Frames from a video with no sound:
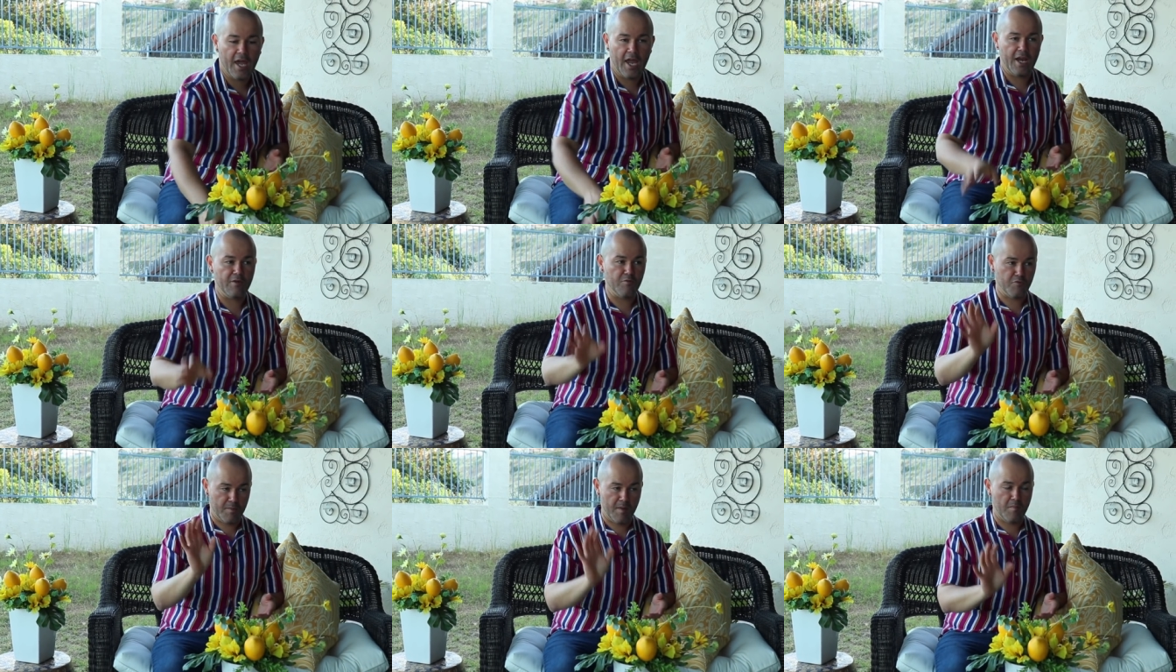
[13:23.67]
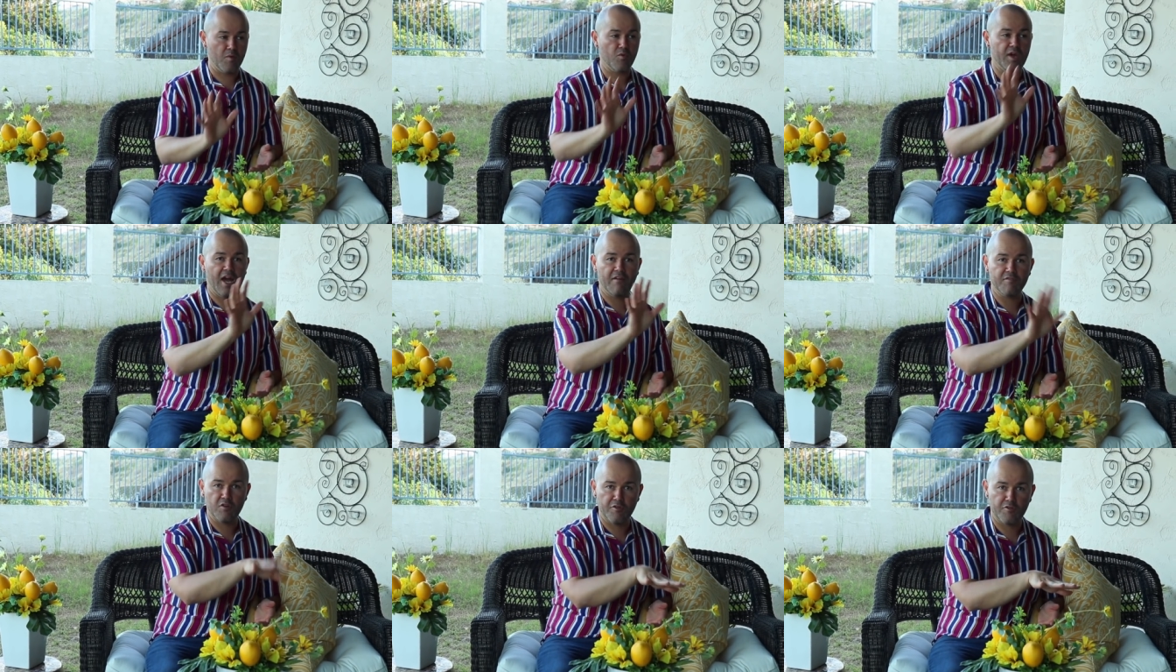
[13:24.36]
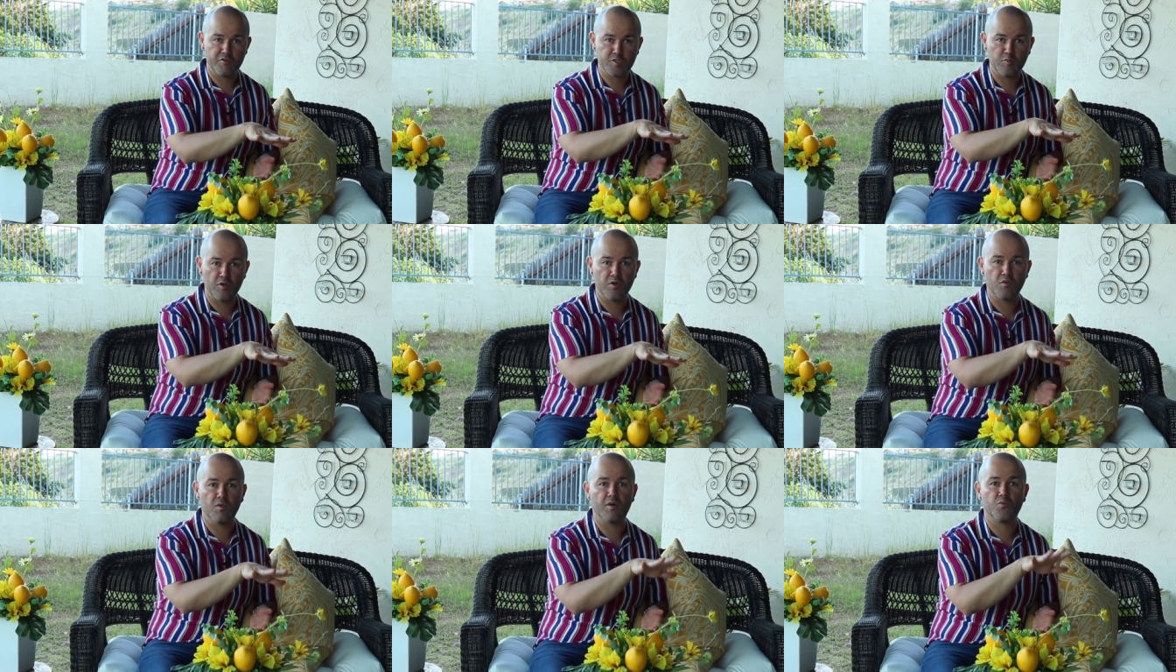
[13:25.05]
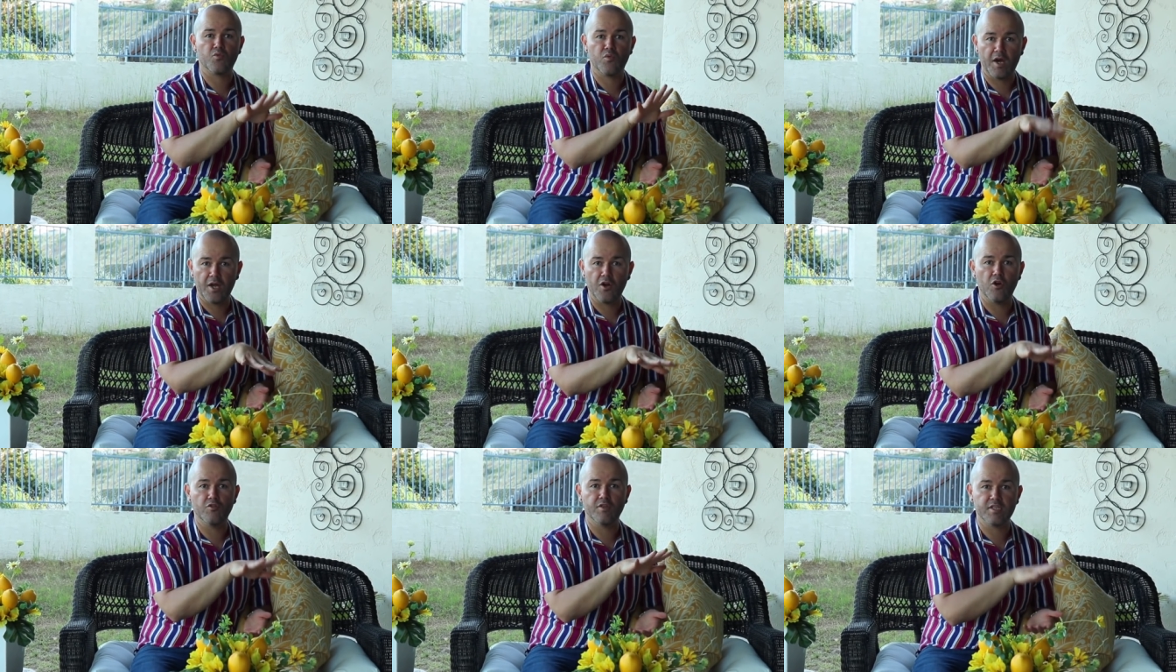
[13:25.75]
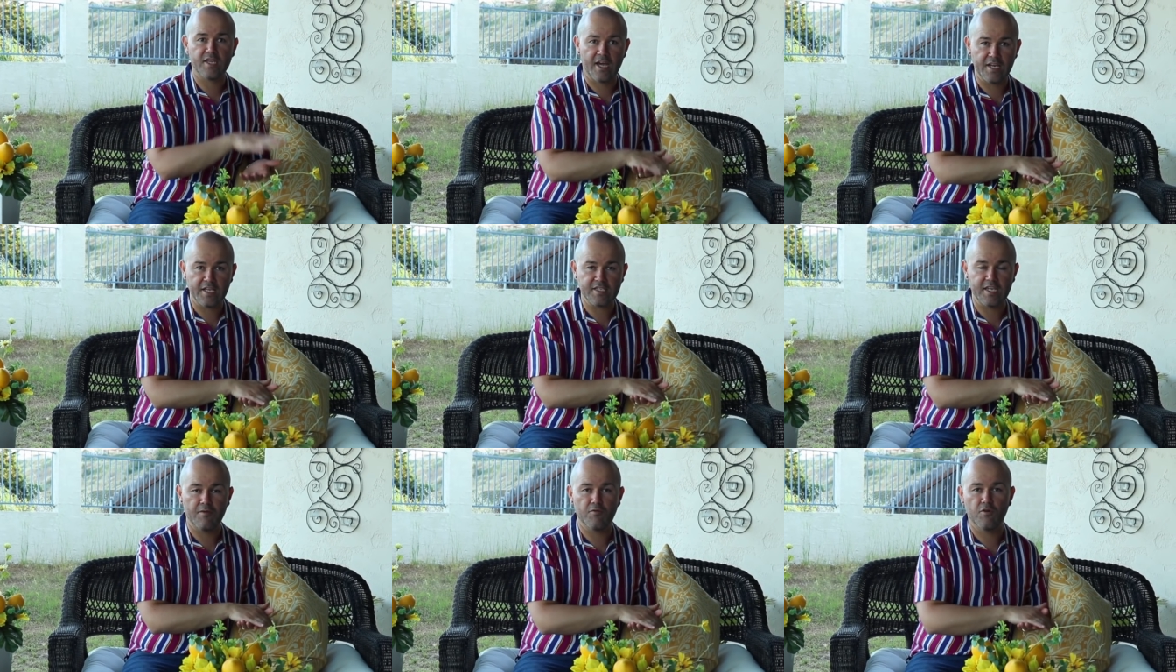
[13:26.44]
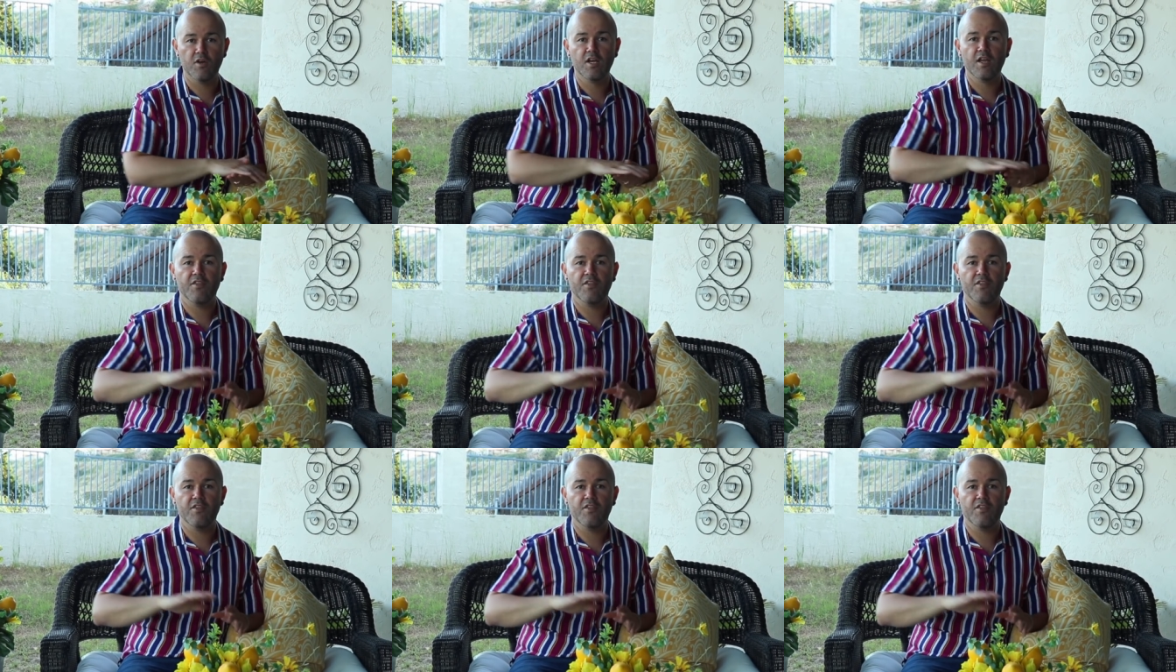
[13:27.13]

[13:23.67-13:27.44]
And remember, we have the other smaller one right on the dining table.